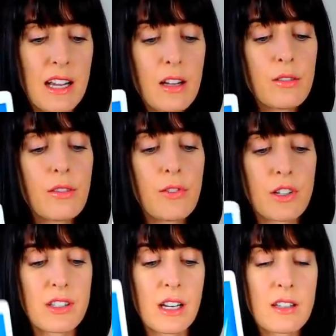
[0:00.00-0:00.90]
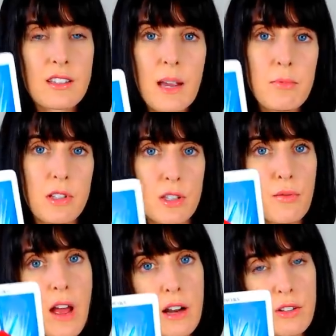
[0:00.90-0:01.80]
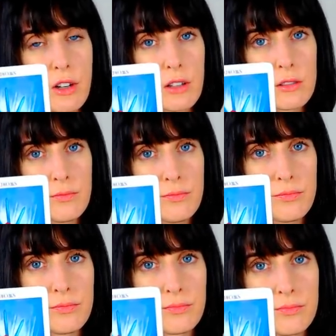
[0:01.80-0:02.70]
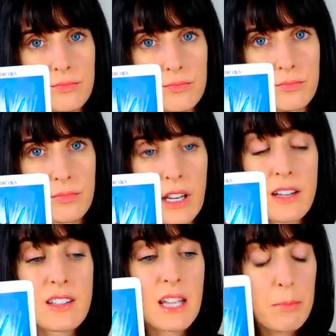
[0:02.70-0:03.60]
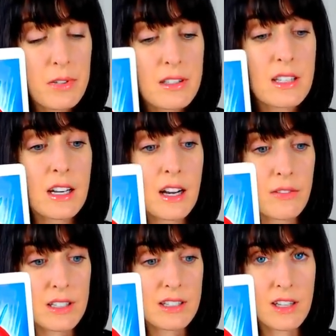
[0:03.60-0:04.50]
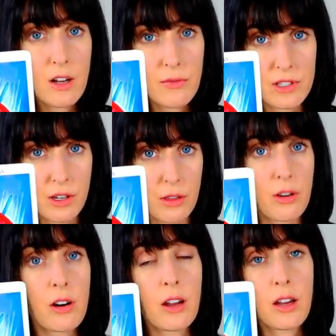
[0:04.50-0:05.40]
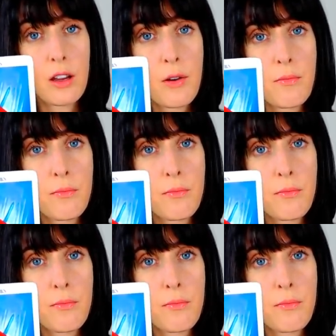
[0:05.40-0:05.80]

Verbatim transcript: down, there's an acceptance factor. Acceptance in and of itself is cathartic.